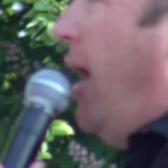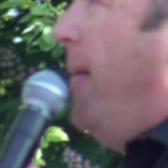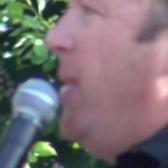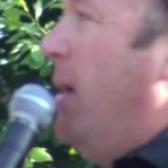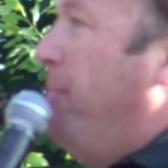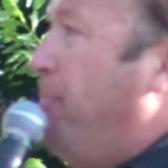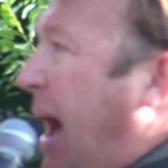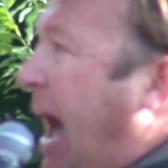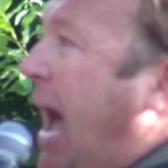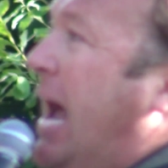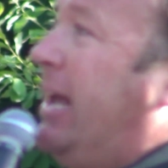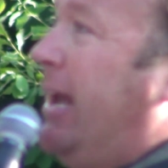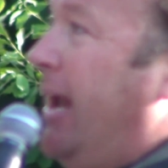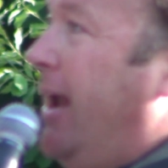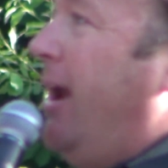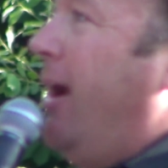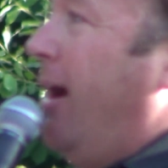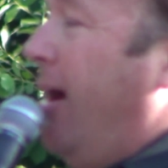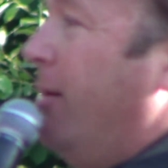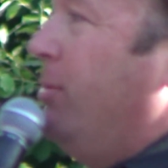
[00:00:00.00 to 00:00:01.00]
on the back of
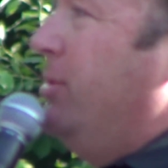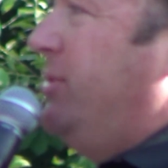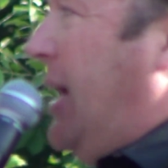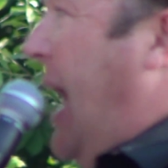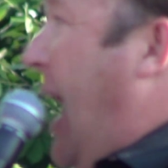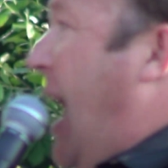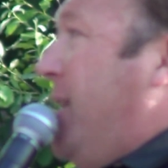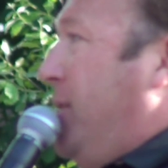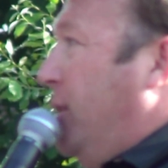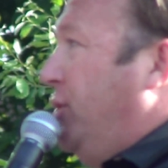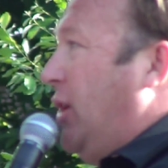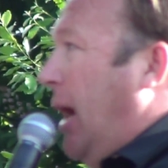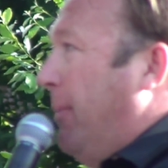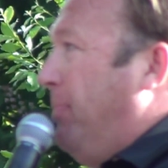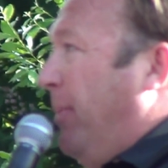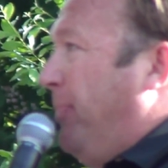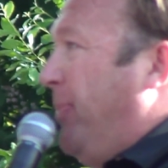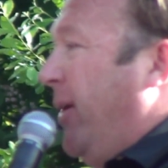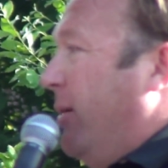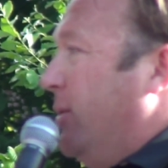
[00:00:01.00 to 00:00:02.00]
here. I had to
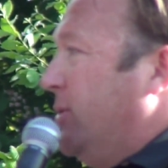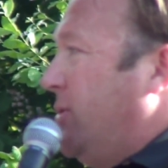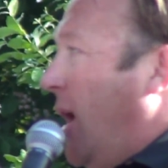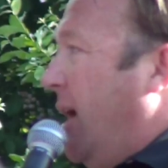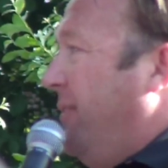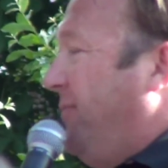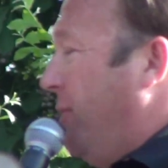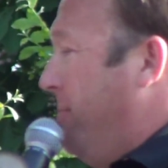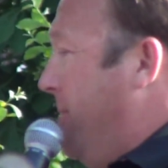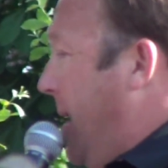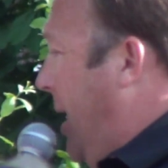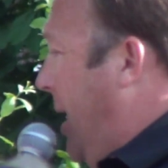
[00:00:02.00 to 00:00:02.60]
jump up there, it was hard for